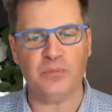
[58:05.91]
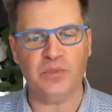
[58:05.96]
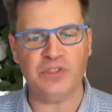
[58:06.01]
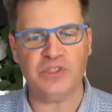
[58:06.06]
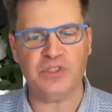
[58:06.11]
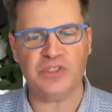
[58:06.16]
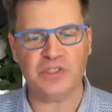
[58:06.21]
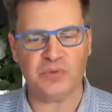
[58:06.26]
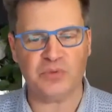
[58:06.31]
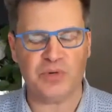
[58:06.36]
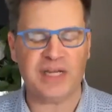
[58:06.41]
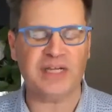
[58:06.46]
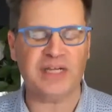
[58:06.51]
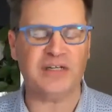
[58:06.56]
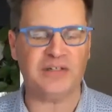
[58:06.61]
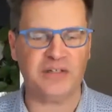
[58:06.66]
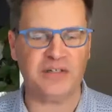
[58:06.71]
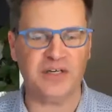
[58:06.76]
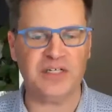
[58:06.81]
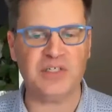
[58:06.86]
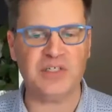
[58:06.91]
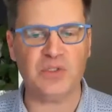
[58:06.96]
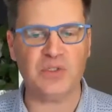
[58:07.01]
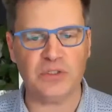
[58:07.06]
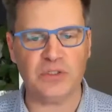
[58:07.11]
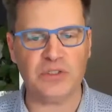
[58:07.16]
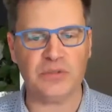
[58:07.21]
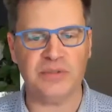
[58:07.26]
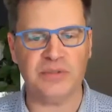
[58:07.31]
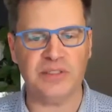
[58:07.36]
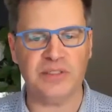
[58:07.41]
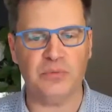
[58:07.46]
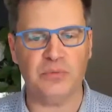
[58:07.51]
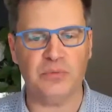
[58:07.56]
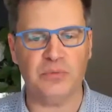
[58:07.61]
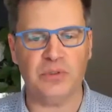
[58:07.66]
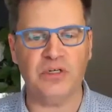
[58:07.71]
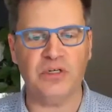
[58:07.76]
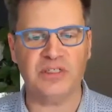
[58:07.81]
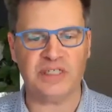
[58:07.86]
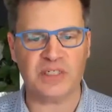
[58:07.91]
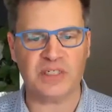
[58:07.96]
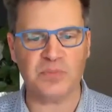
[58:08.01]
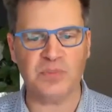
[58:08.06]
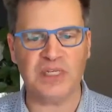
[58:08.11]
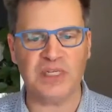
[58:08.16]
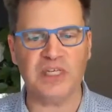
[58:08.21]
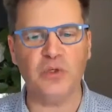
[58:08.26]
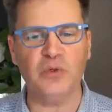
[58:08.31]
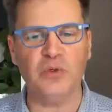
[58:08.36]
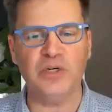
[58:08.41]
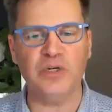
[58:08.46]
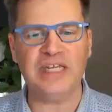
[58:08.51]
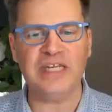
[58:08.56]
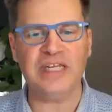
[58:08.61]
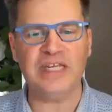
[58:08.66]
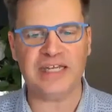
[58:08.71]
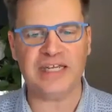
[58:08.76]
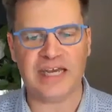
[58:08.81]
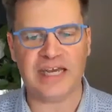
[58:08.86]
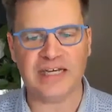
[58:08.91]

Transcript: which is recognized also in the world as being unique